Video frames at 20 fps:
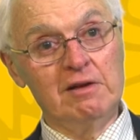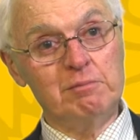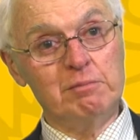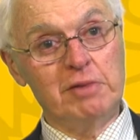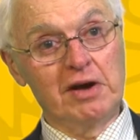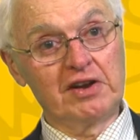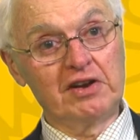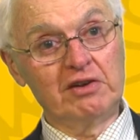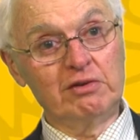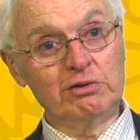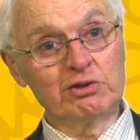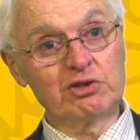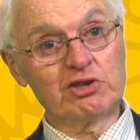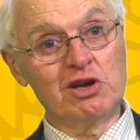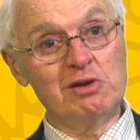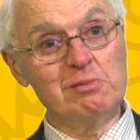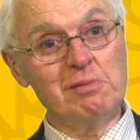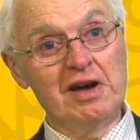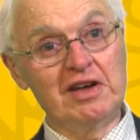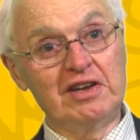but it
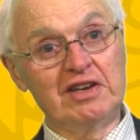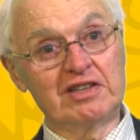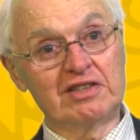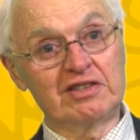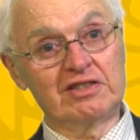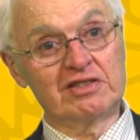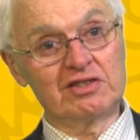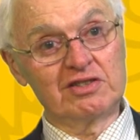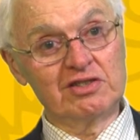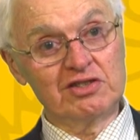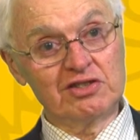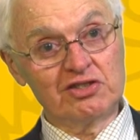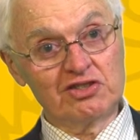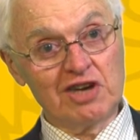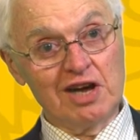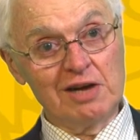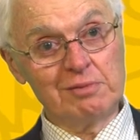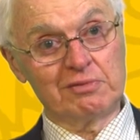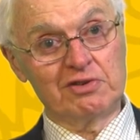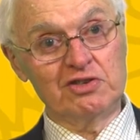also made it
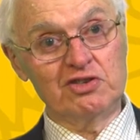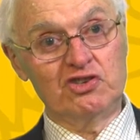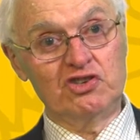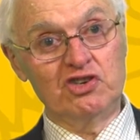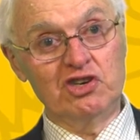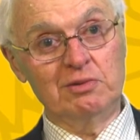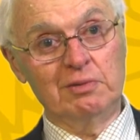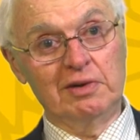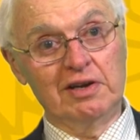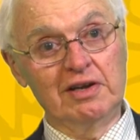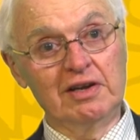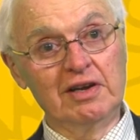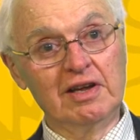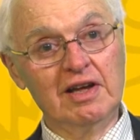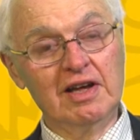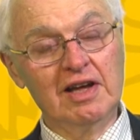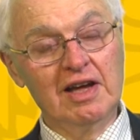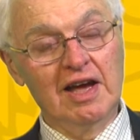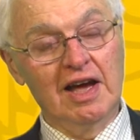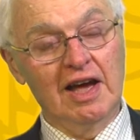time-consuming.
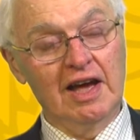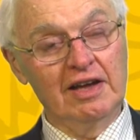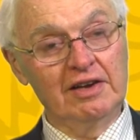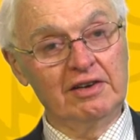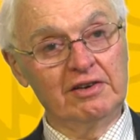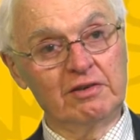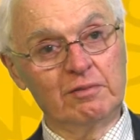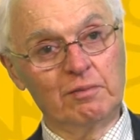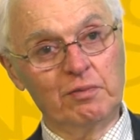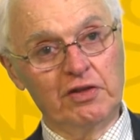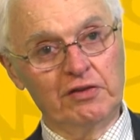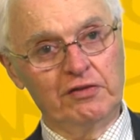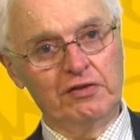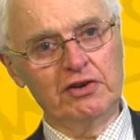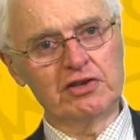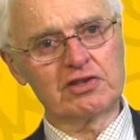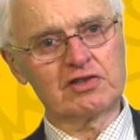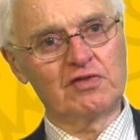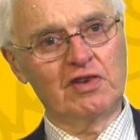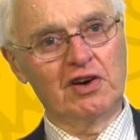And the
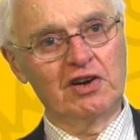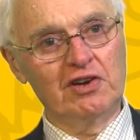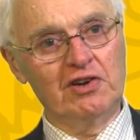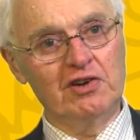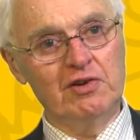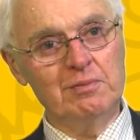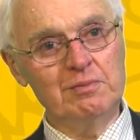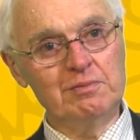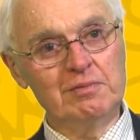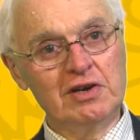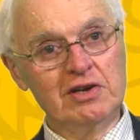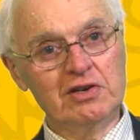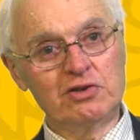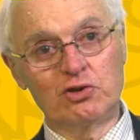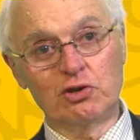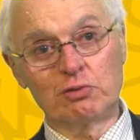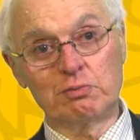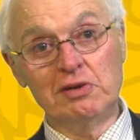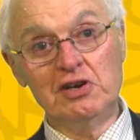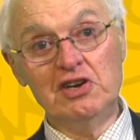first volume
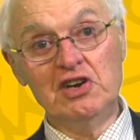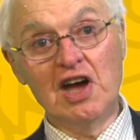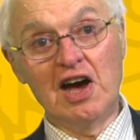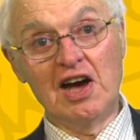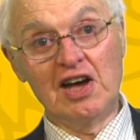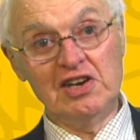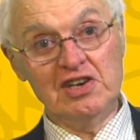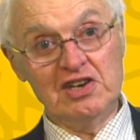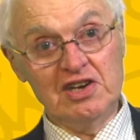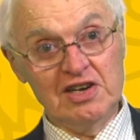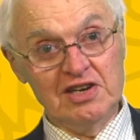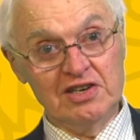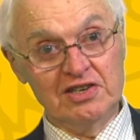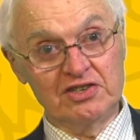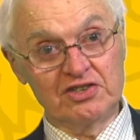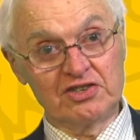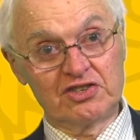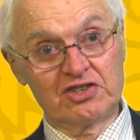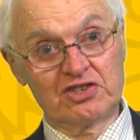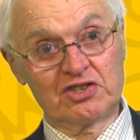took me 9
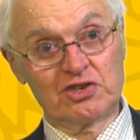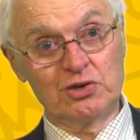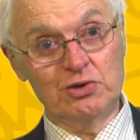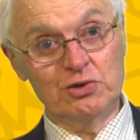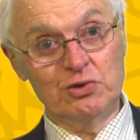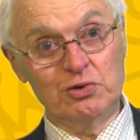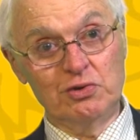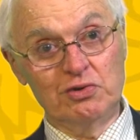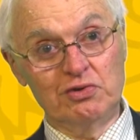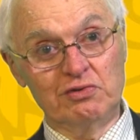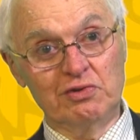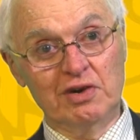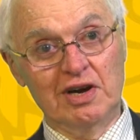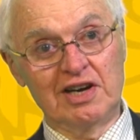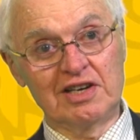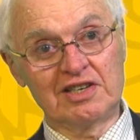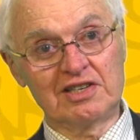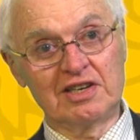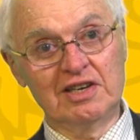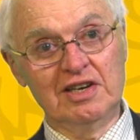years to
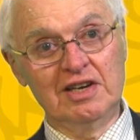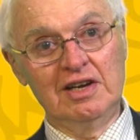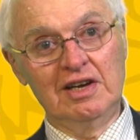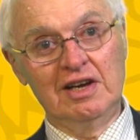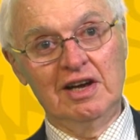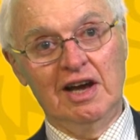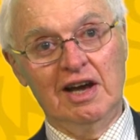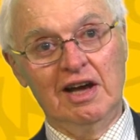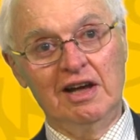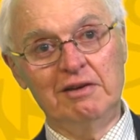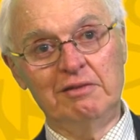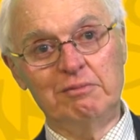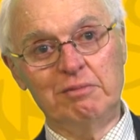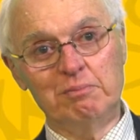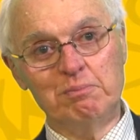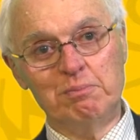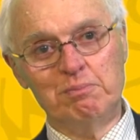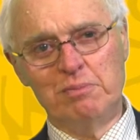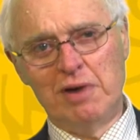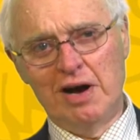write,
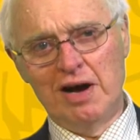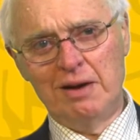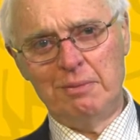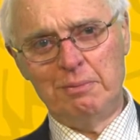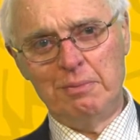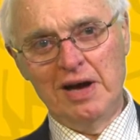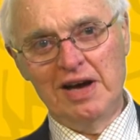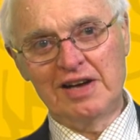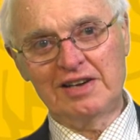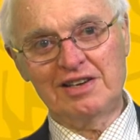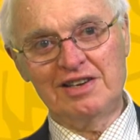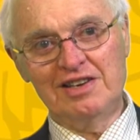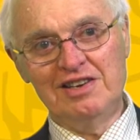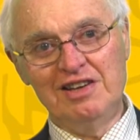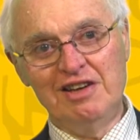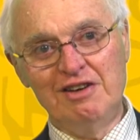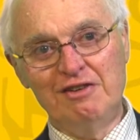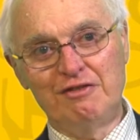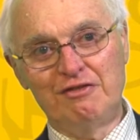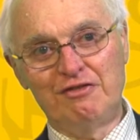and by about
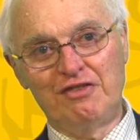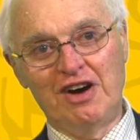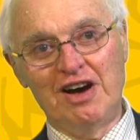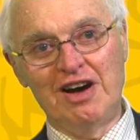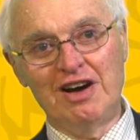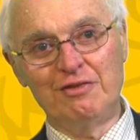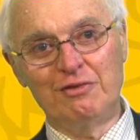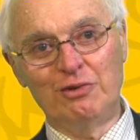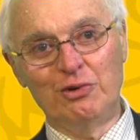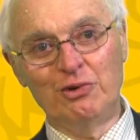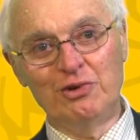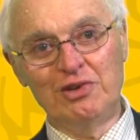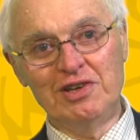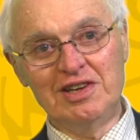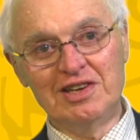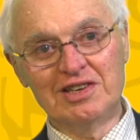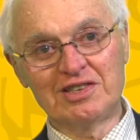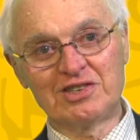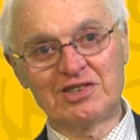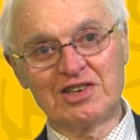year 5 or
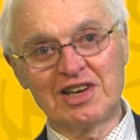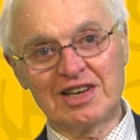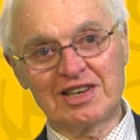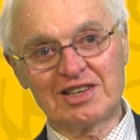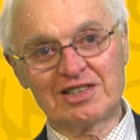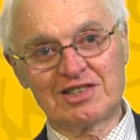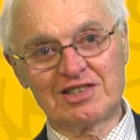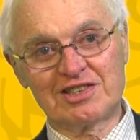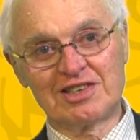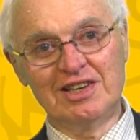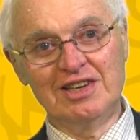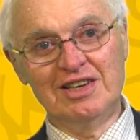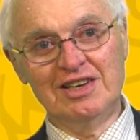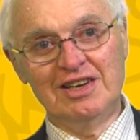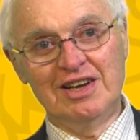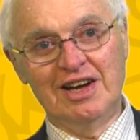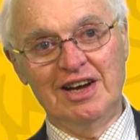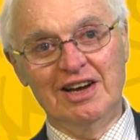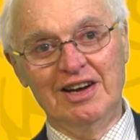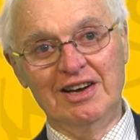year 6,
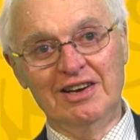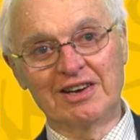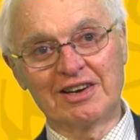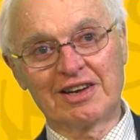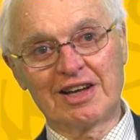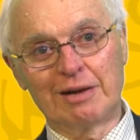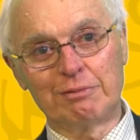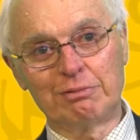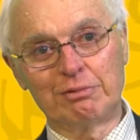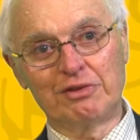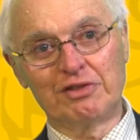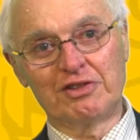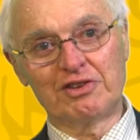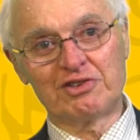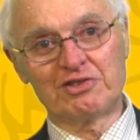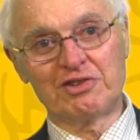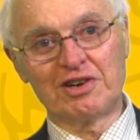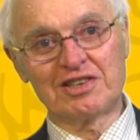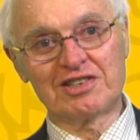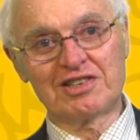a couple of the
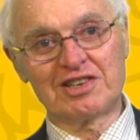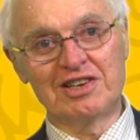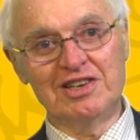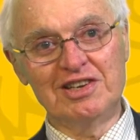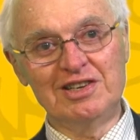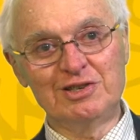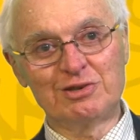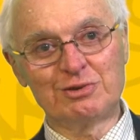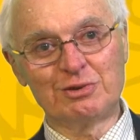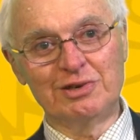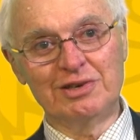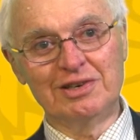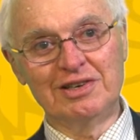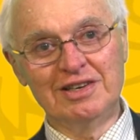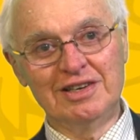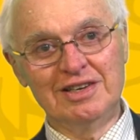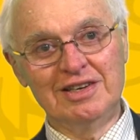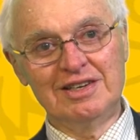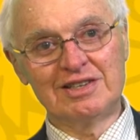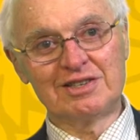trustees were
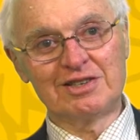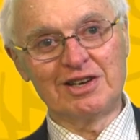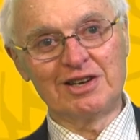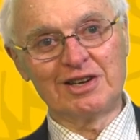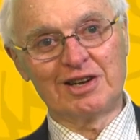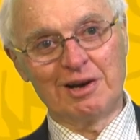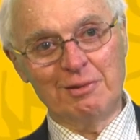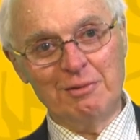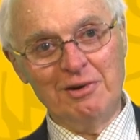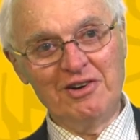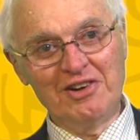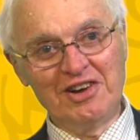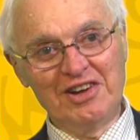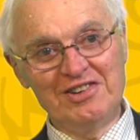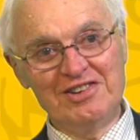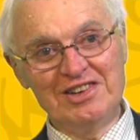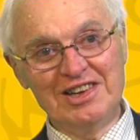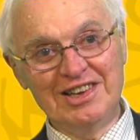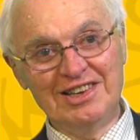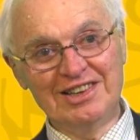saying, "Come on,
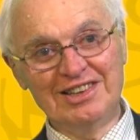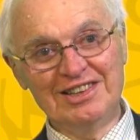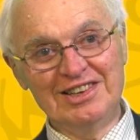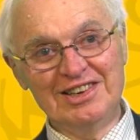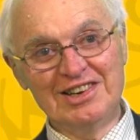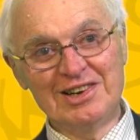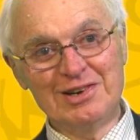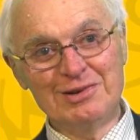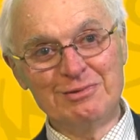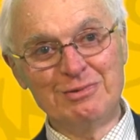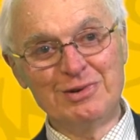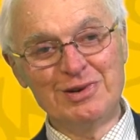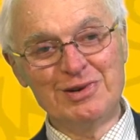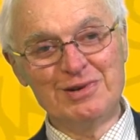O'Neill, you know,